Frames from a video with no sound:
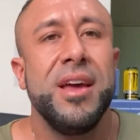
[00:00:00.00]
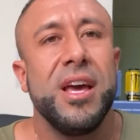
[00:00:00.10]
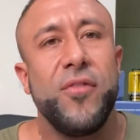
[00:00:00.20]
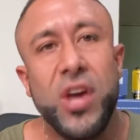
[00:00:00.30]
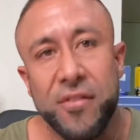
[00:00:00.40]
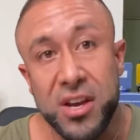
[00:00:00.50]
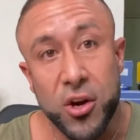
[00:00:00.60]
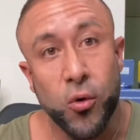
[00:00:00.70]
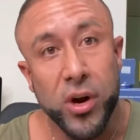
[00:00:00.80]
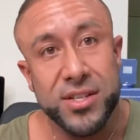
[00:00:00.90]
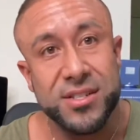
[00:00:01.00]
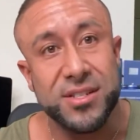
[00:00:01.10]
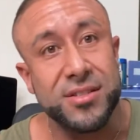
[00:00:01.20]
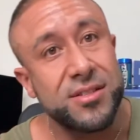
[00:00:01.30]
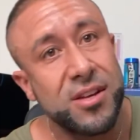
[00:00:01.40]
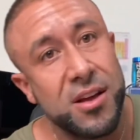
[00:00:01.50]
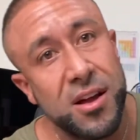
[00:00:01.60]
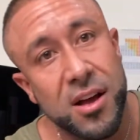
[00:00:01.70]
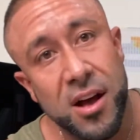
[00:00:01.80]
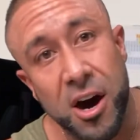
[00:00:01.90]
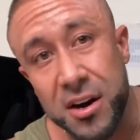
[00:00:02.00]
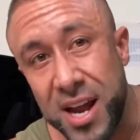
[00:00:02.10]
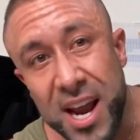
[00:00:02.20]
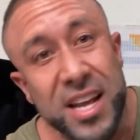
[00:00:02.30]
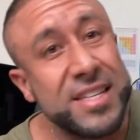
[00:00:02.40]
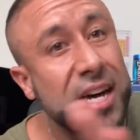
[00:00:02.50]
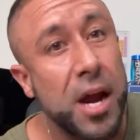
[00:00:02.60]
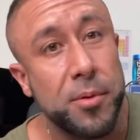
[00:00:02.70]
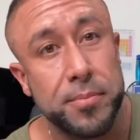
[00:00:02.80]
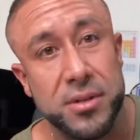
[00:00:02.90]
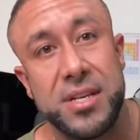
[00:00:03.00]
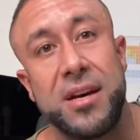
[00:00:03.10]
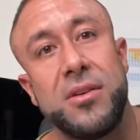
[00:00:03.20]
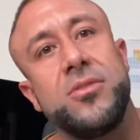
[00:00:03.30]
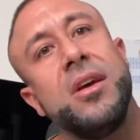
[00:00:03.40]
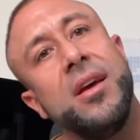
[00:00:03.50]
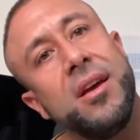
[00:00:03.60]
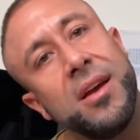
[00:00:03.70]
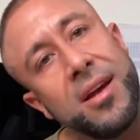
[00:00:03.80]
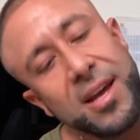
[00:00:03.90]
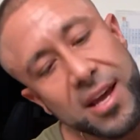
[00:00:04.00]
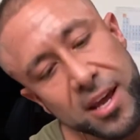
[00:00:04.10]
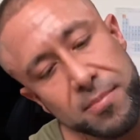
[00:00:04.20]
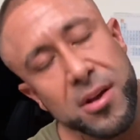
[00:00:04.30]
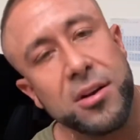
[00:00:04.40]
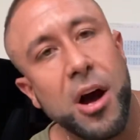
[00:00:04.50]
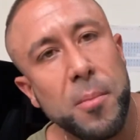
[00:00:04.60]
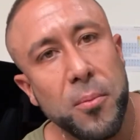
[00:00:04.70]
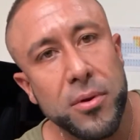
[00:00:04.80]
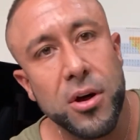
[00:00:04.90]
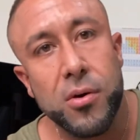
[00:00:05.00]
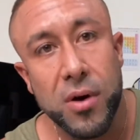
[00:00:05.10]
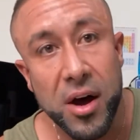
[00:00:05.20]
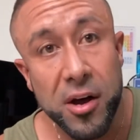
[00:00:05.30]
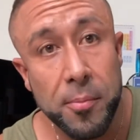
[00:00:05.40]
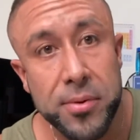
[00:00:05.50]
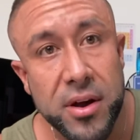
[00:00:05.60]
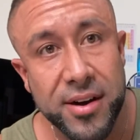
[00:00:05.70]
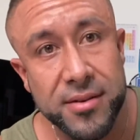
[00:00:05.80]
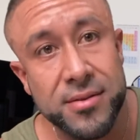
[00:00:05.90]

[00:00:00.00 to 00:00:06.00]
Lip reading: If you have any questions on any type of plateaus, hit me a comment below. I'll help you out.